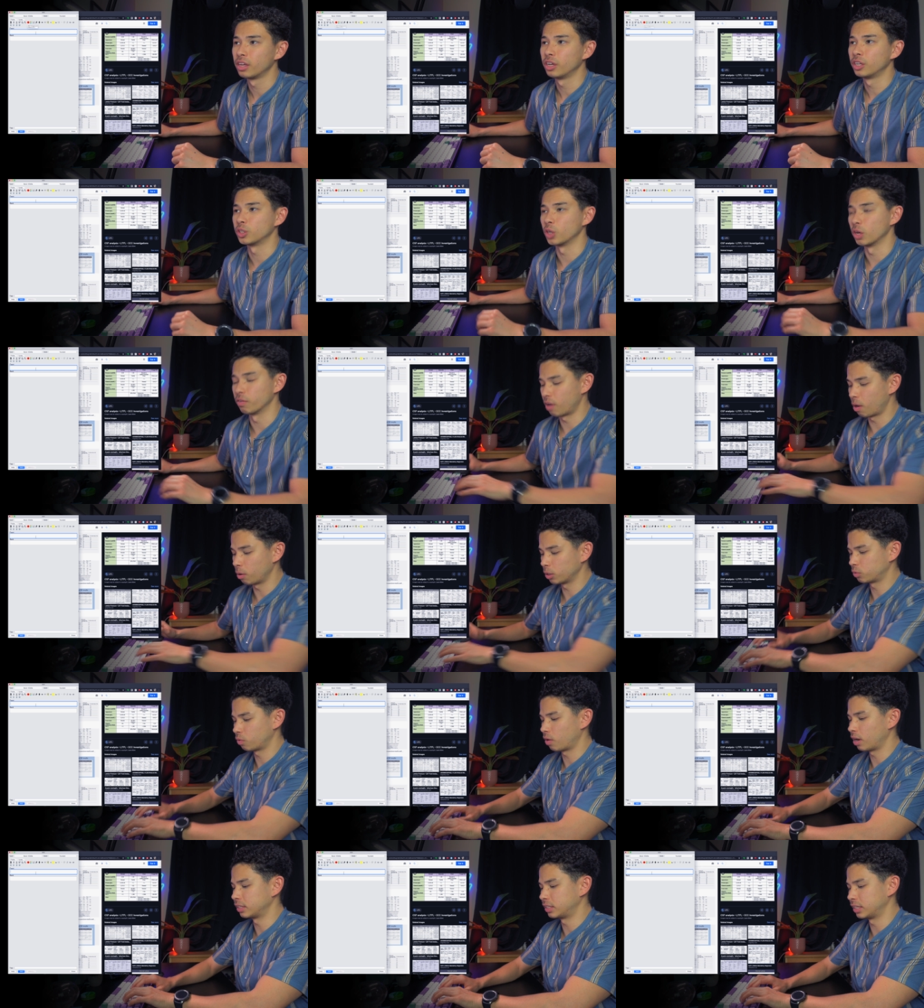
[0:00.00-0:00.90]
So if I
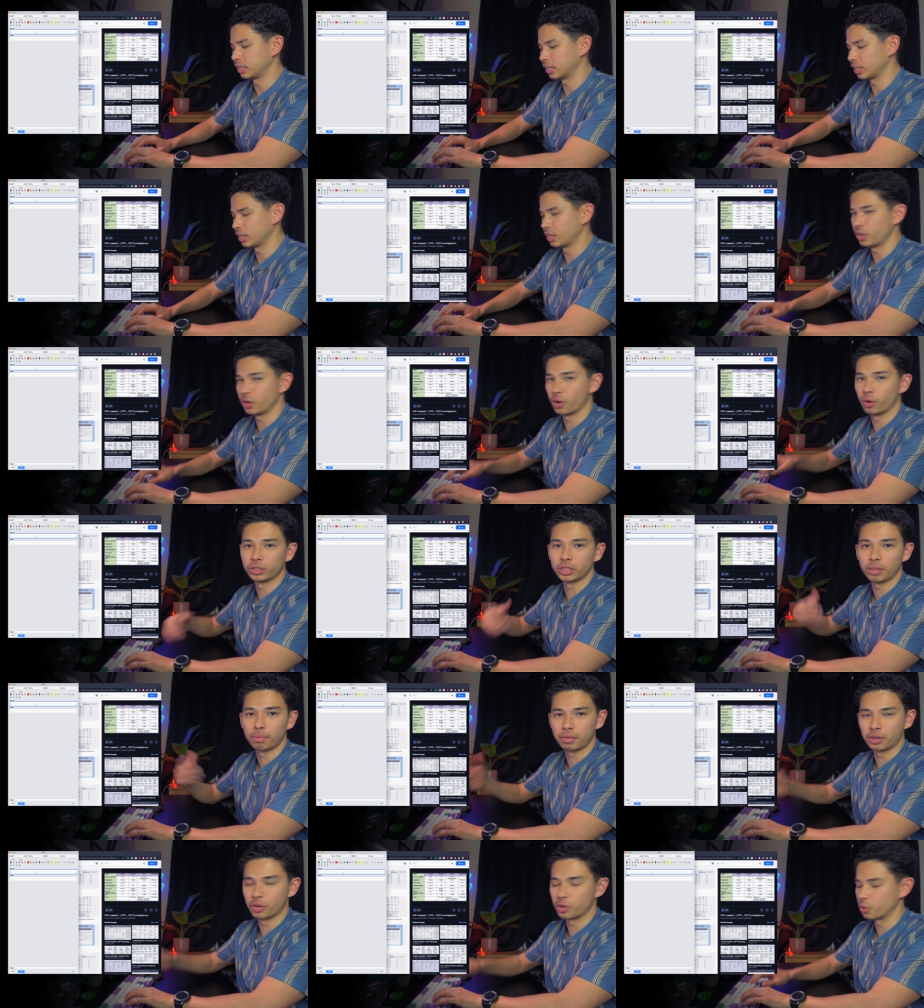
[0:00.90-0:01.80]
was writing, you know,
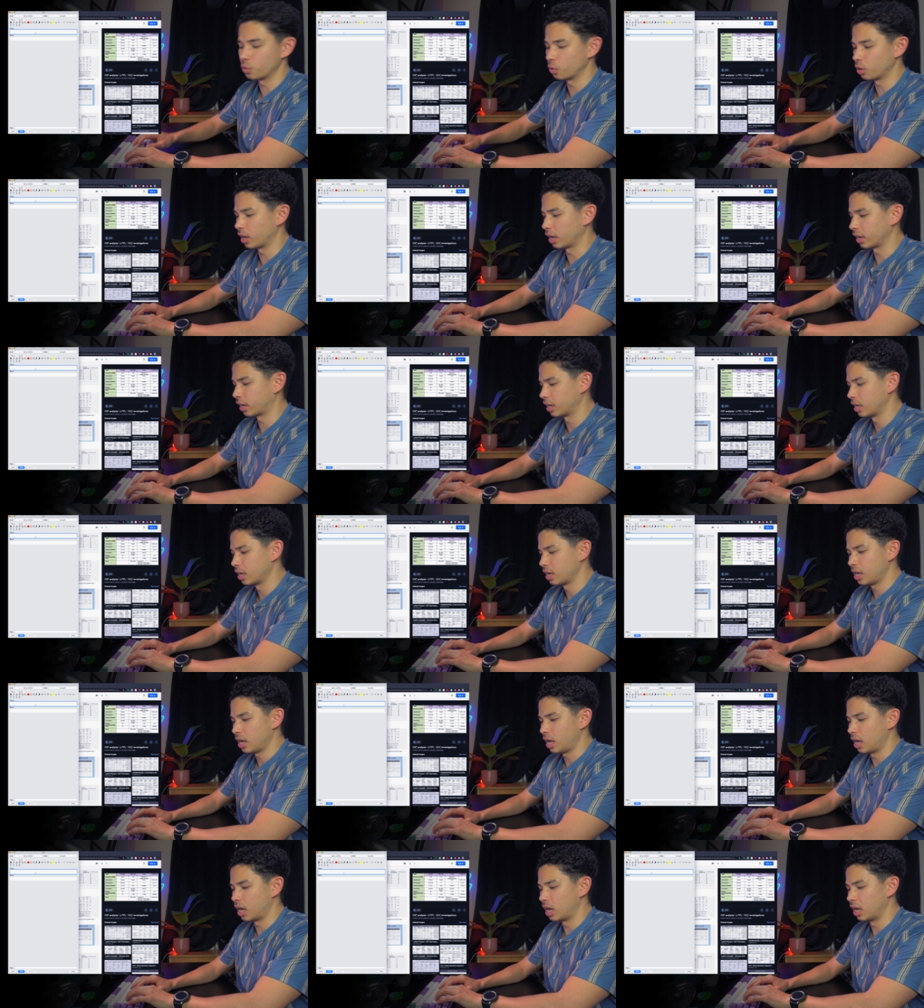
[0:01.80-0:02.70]
something new like,
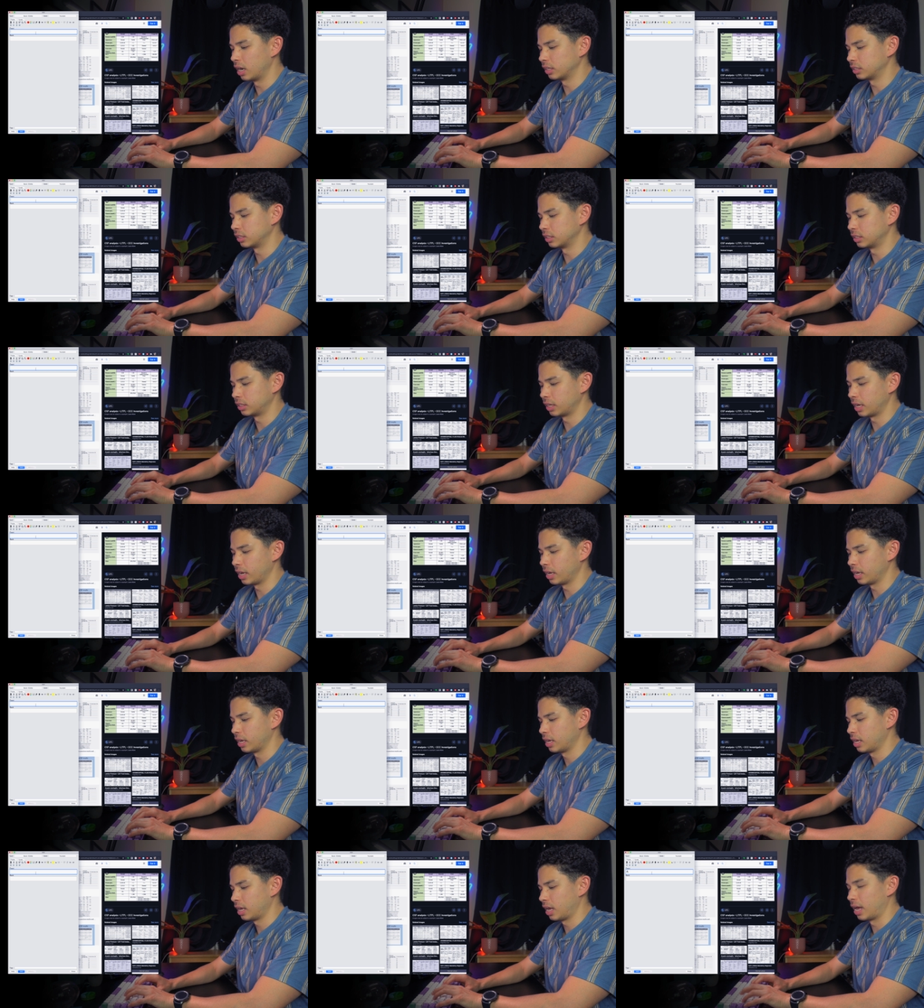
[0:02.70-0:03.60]
uh, let's just
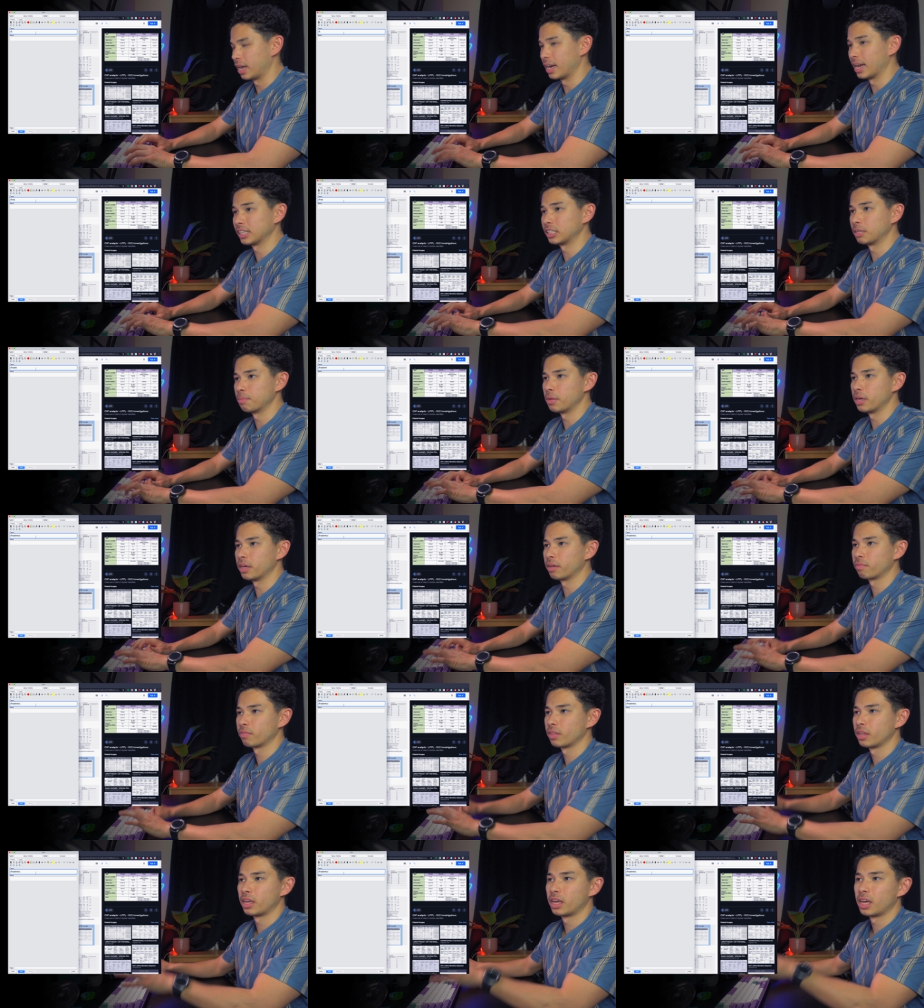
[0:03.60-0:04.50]
say anatomy,
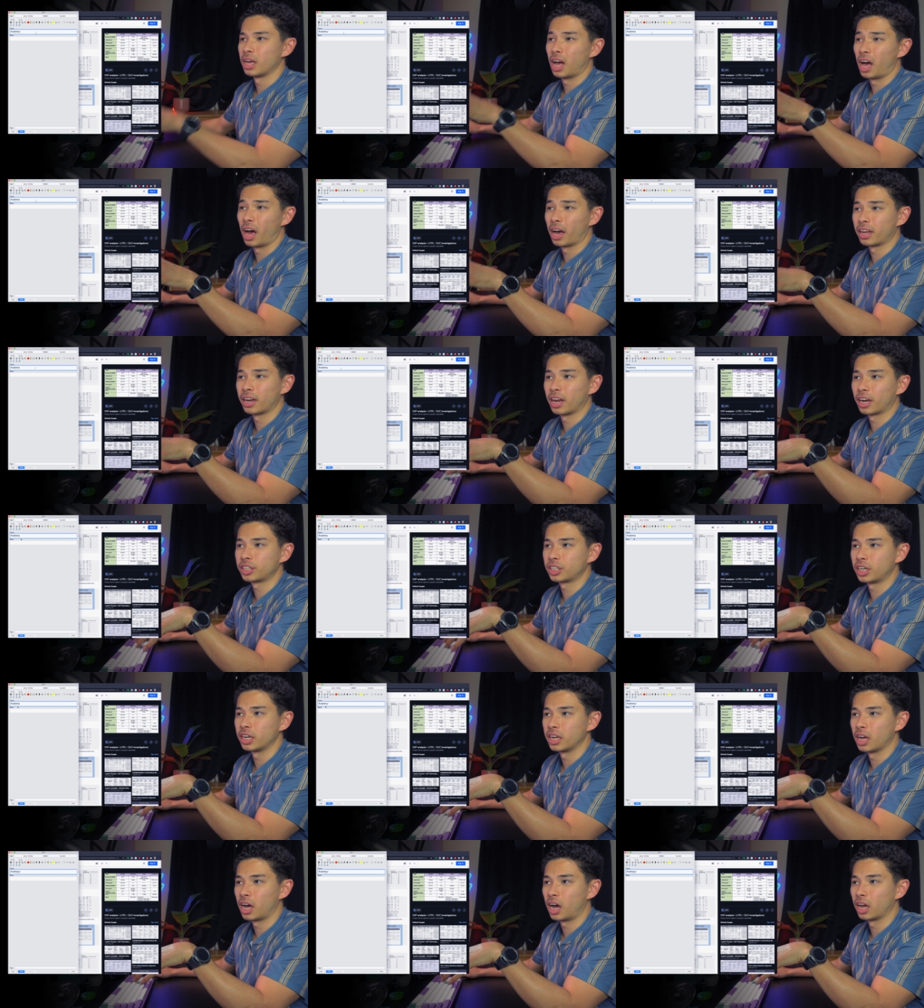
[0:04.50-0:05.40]
I can
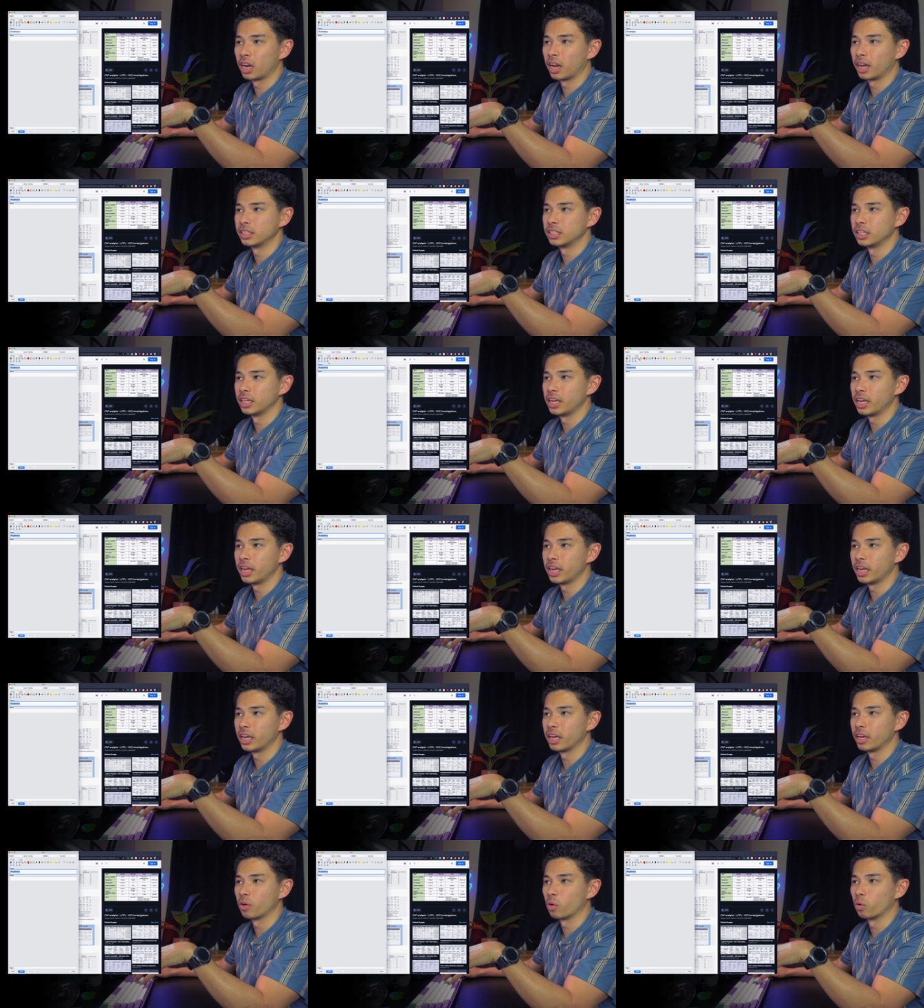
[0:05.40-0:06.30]
actually highlight it
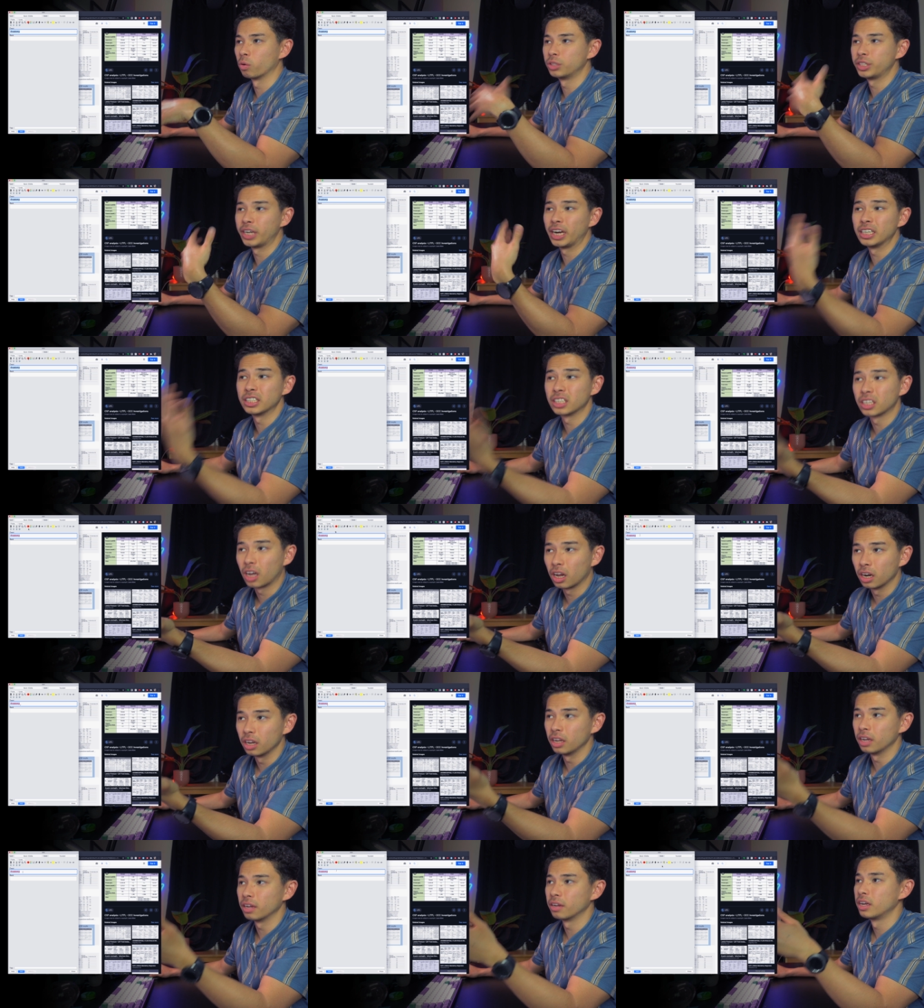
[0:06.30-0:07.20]
here or change the
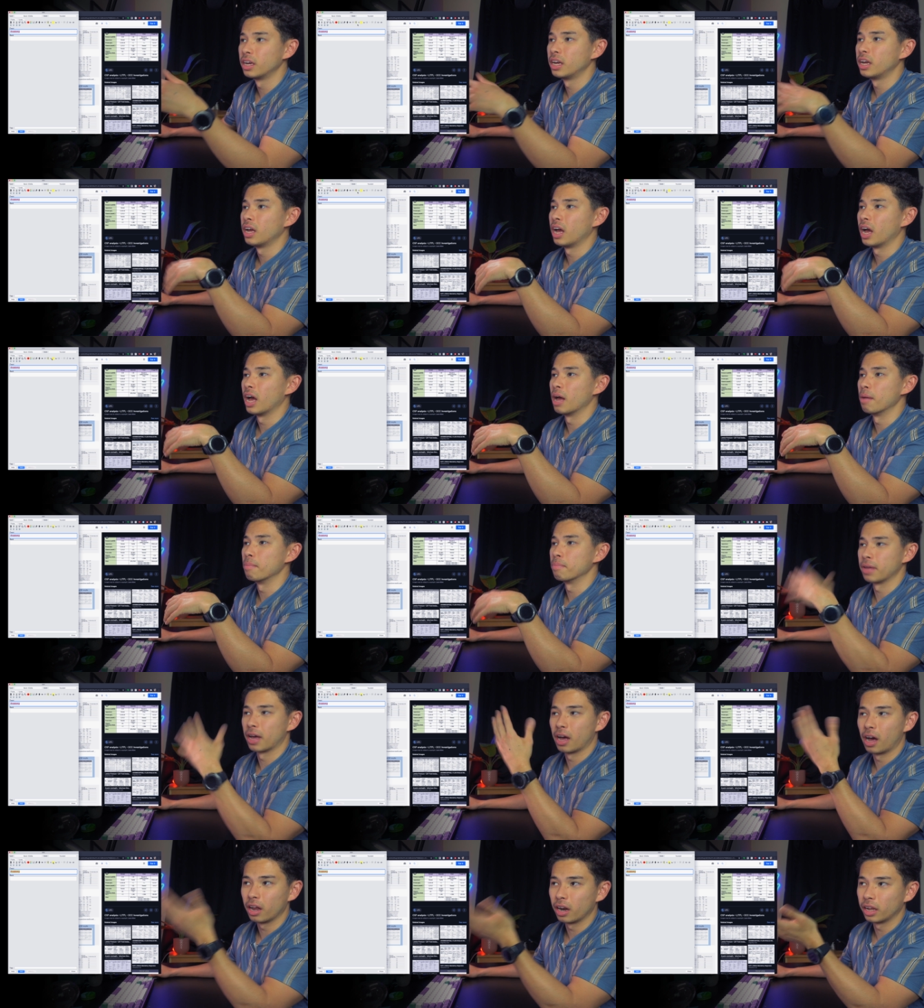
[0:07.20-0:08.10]
color. Um,
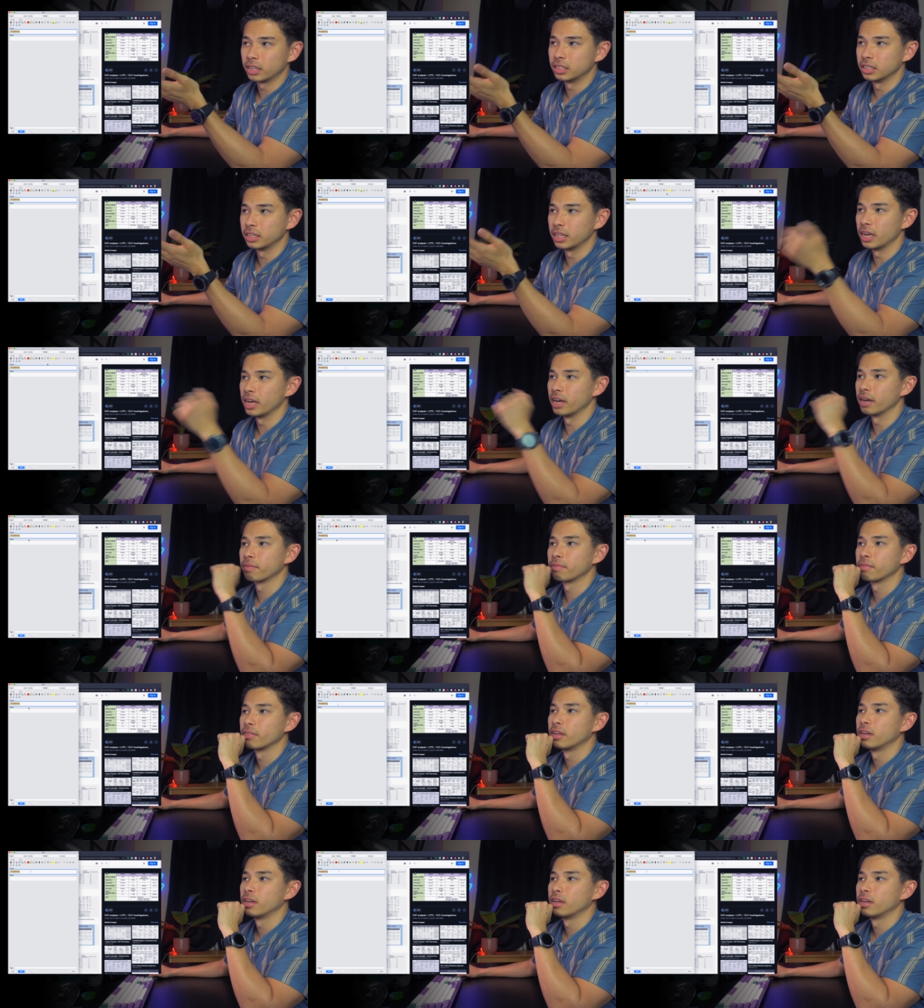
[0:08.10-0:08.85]
yeah, highlighted there.